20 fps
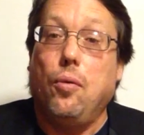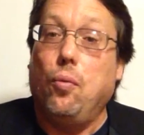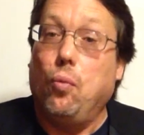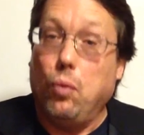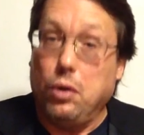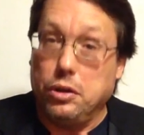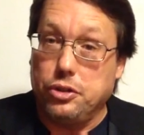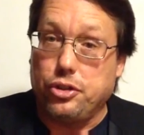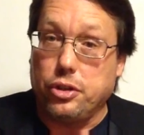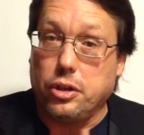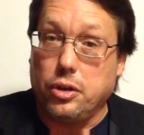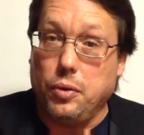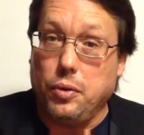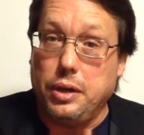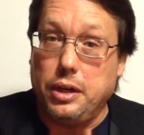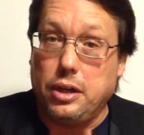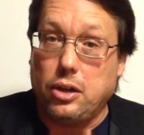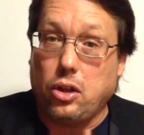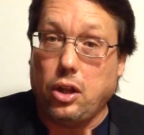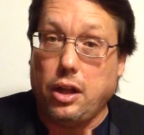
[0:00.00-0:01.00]
Once you're
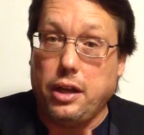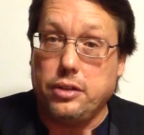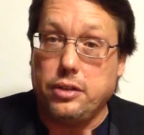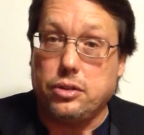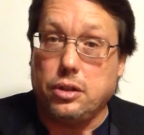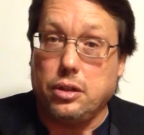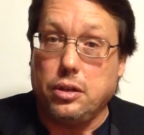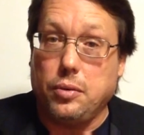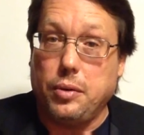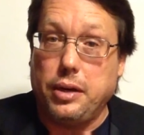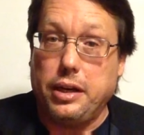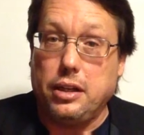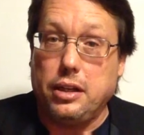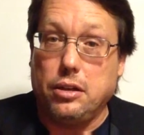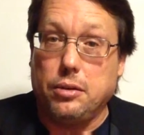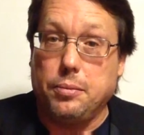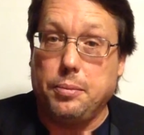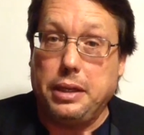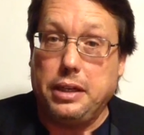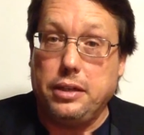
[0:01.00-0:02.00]
going to class on a
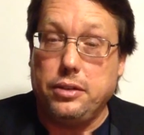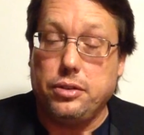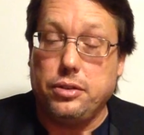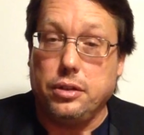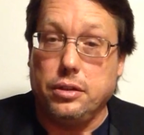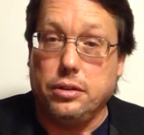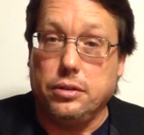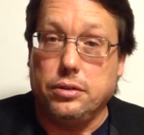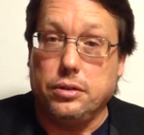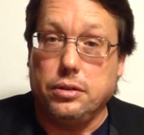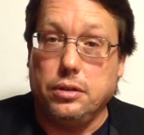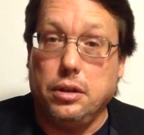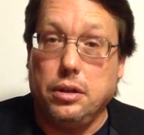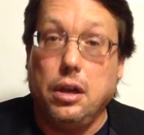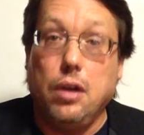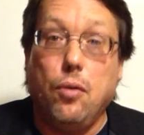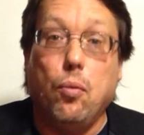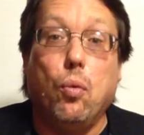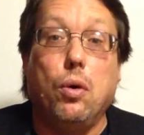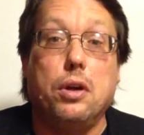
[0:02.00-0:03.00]
regular basis,
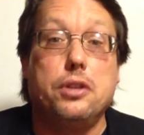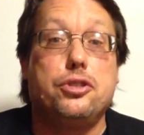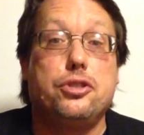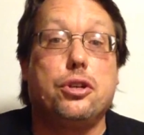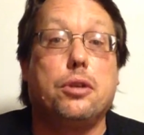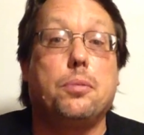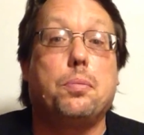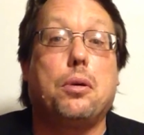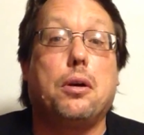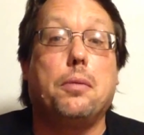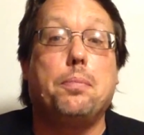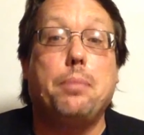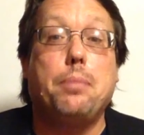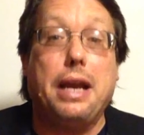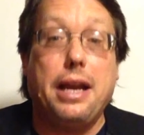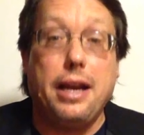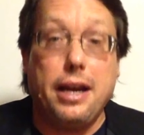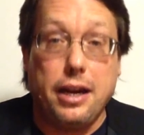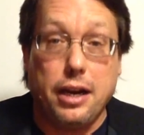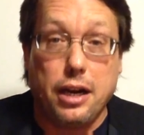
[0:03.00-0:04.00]
once you're
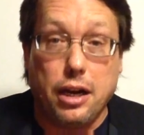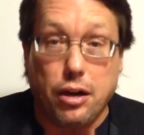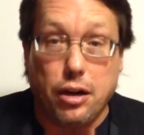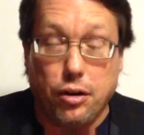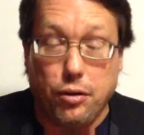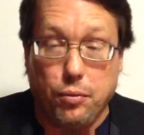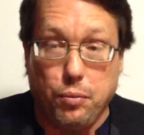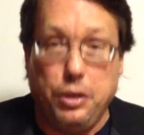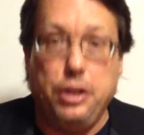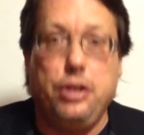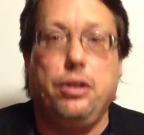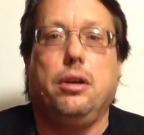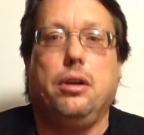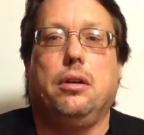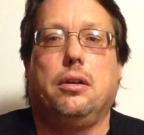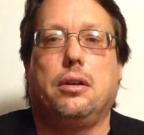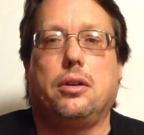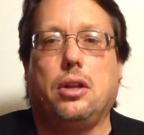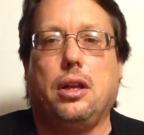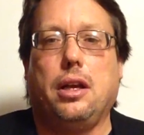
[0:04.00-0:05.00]
prepared when you go
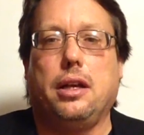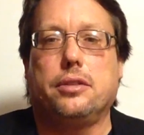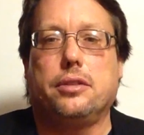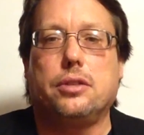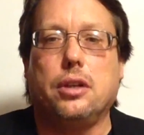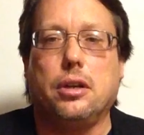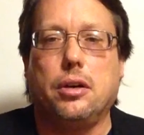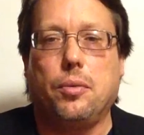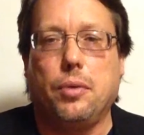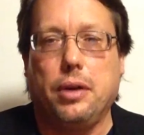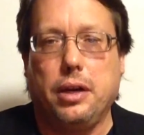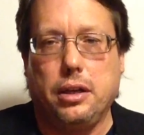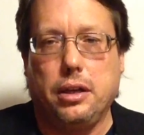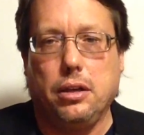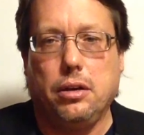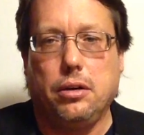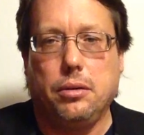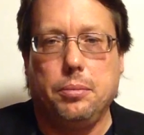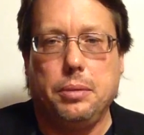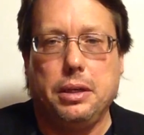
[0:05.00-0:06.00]
to class on a
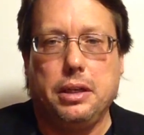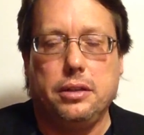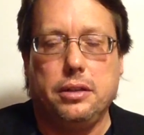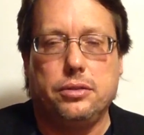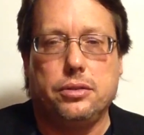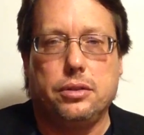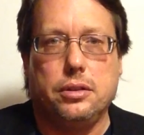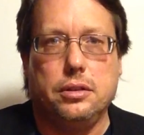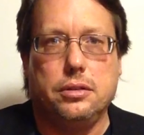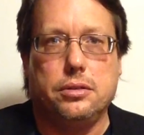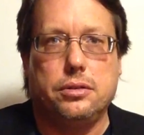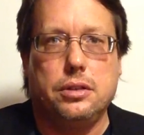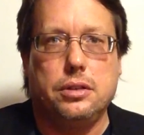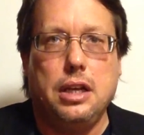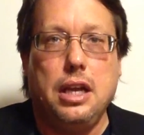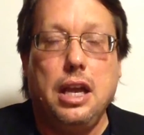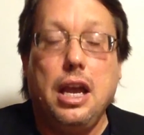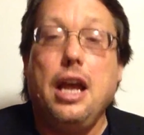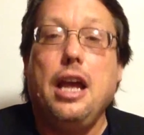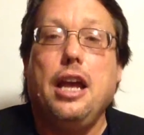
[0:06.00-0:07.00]
regular basis,
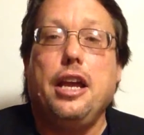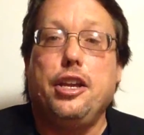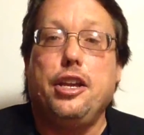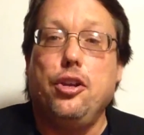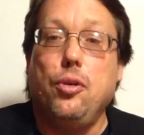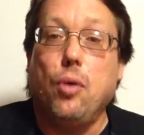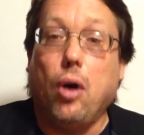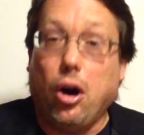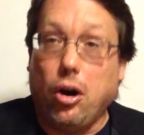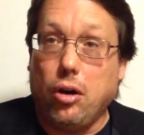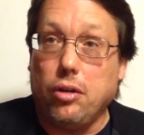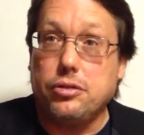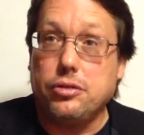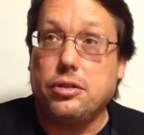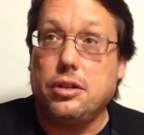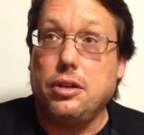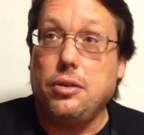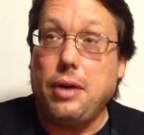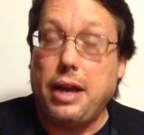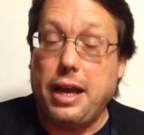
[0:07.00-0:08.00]
you
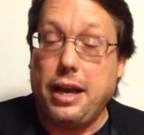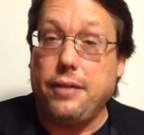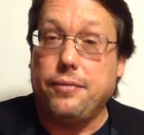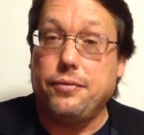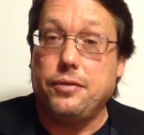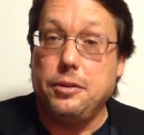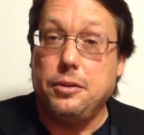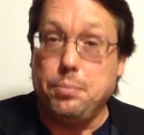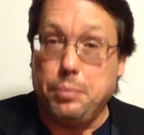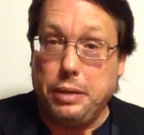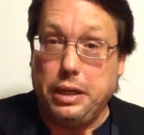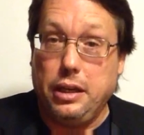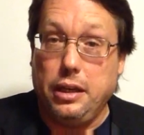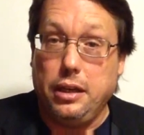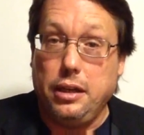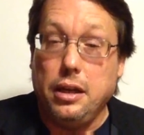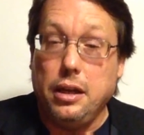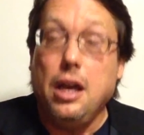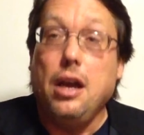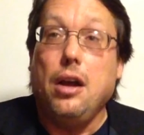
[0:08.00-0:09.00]
also have to
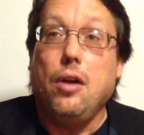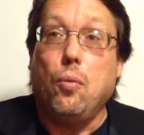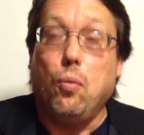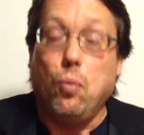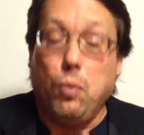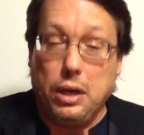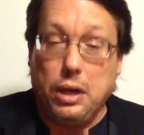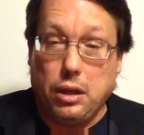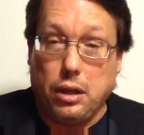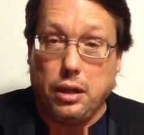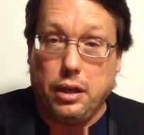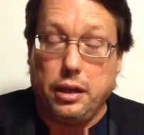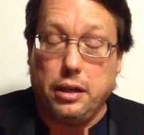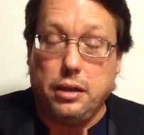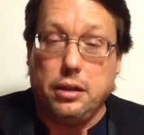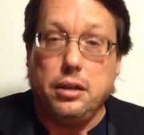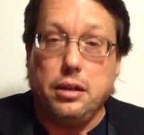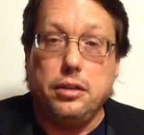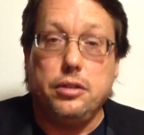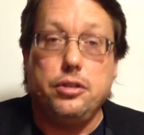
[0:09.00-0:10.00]
be
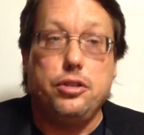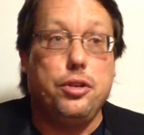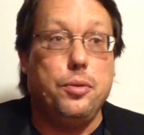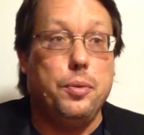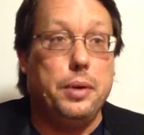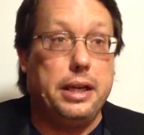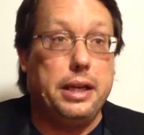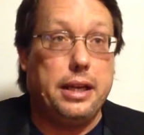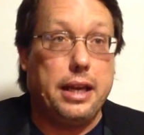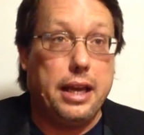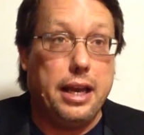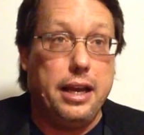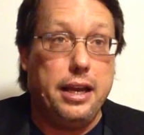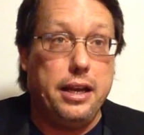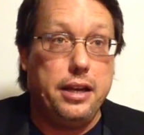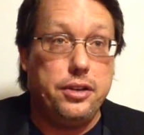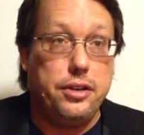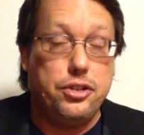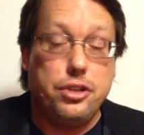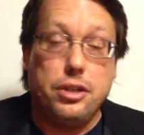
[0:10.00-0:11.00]
willing to
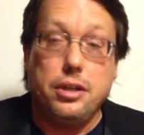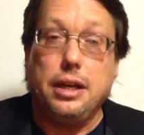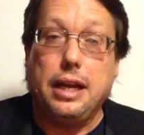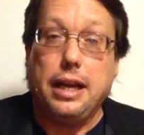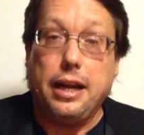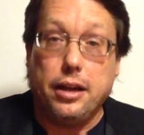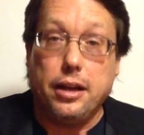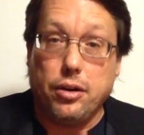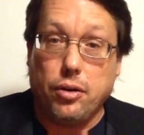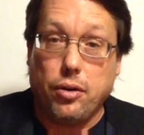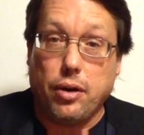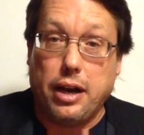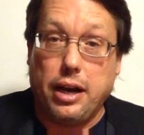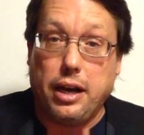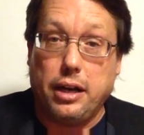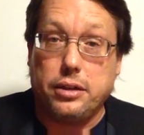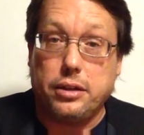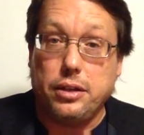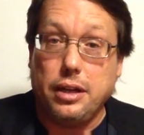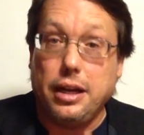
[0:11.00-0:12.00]
engage,
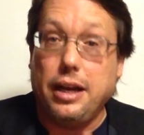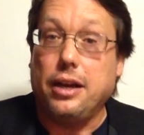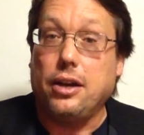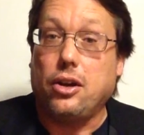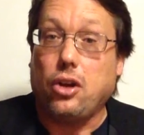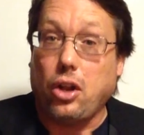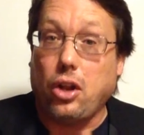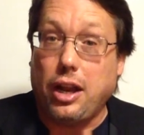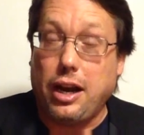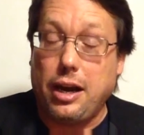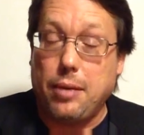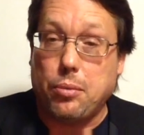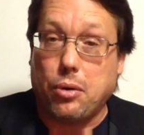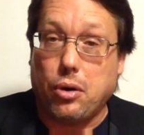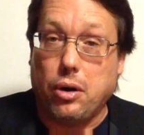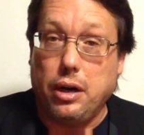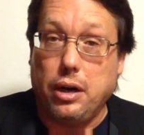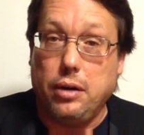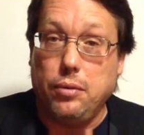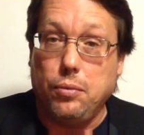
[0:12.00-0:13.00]
interact, and
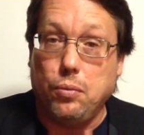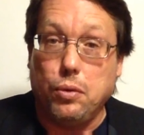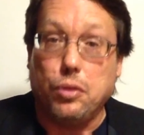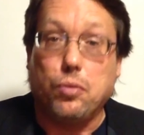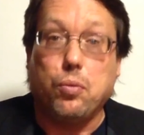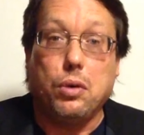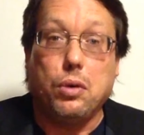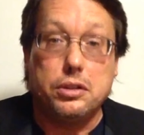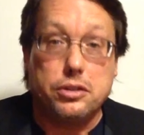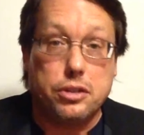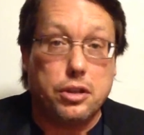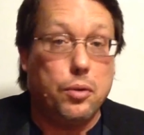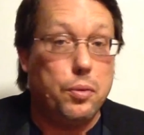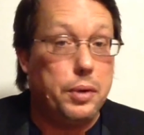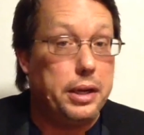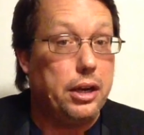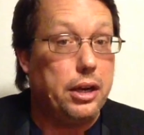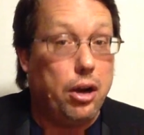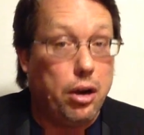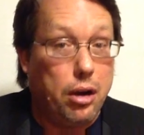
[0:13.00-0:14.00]
collaborate with what's
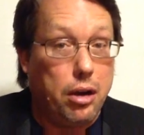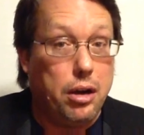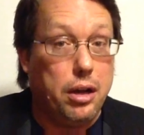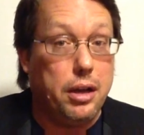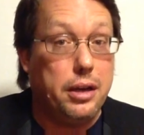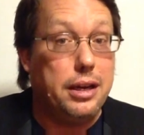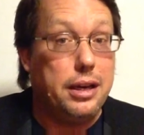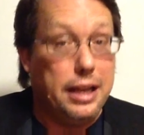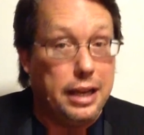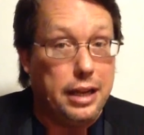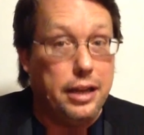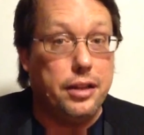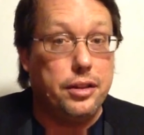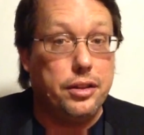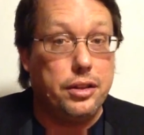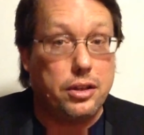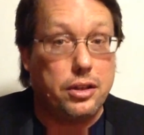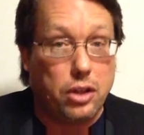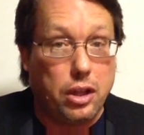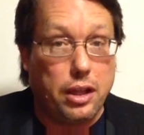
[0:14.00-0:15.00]
going on
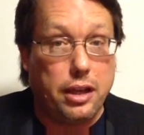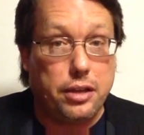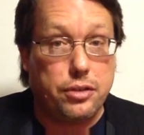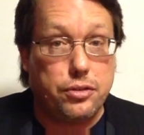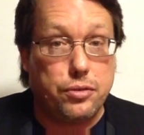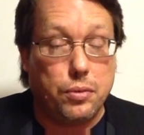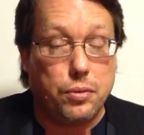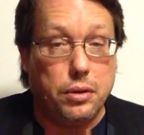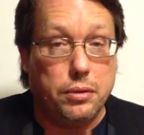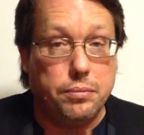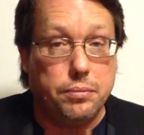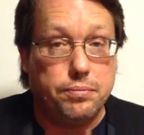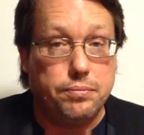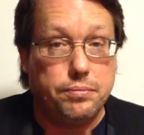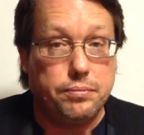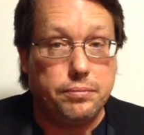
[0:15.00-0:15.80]
in the classroom.